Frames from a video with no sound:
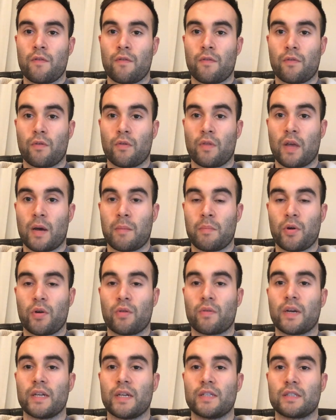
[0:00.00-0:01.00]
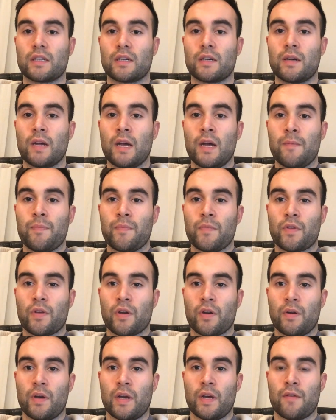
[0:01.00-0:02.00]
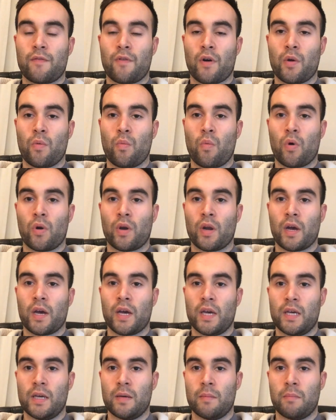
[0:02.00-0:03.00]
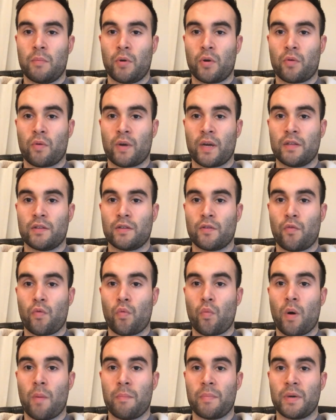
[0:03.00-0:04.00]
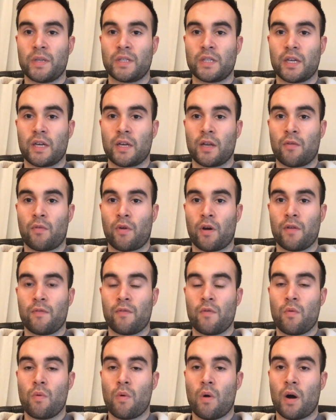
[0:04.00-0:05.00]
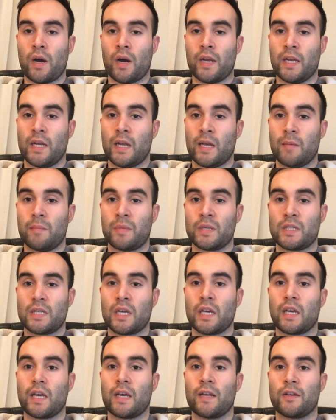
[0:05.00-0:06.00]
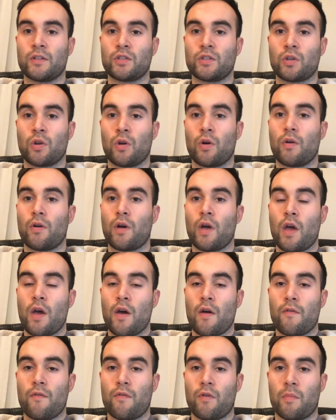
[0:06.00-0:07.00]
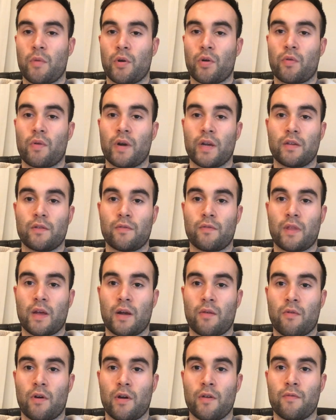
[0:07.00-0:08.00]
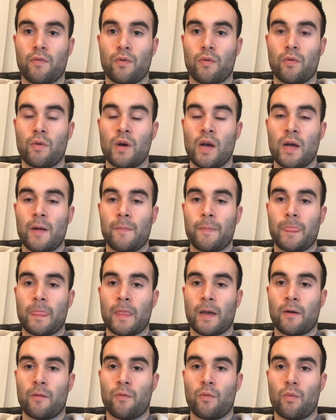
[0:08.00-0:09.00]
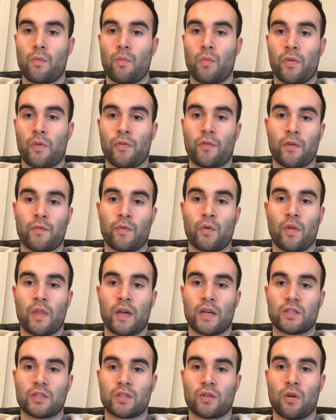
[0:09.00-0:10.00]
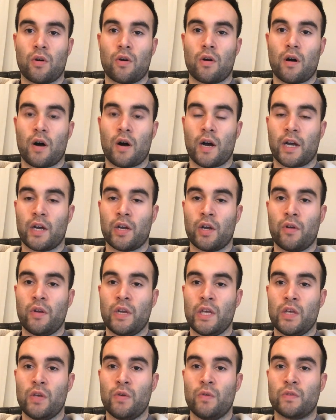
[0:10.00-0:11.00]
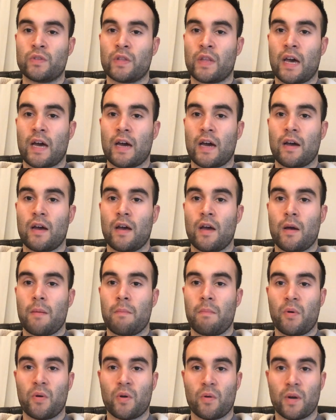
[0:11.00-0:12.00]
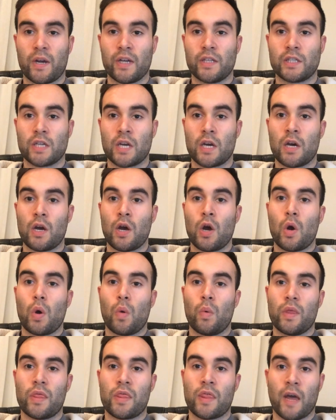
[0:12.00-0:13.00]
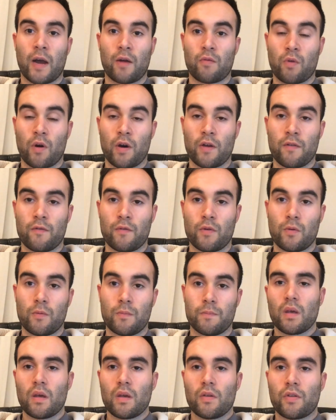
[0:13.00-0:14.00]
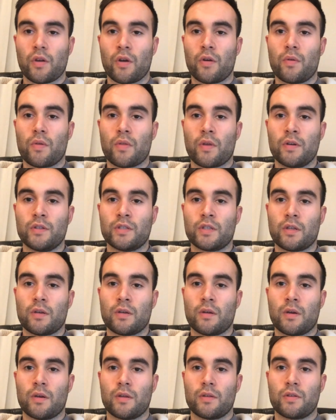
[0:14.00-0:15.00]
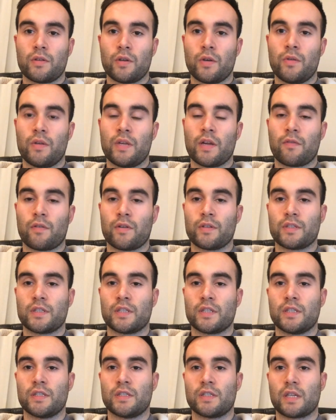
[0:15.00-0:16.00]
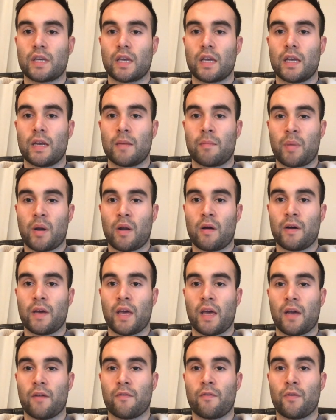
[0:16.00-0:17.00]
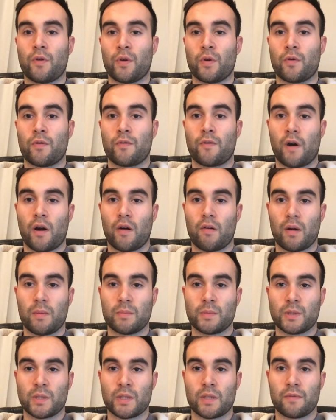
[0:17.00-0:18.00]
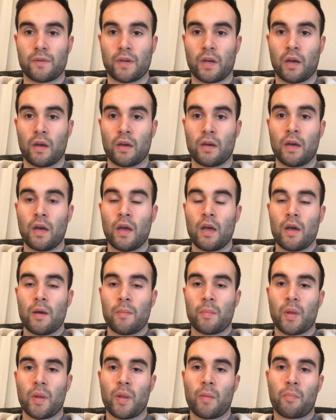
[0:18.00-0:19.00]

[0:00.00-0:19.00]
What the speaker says: for that moderator. So if I want a moderator for one particular rifle, I need a particular slot for a moderator for that rifle. Now, once I've got that slot, I can only use that moderator with that rifle. So those are the 2 differences in applying for your firearms certificate, but the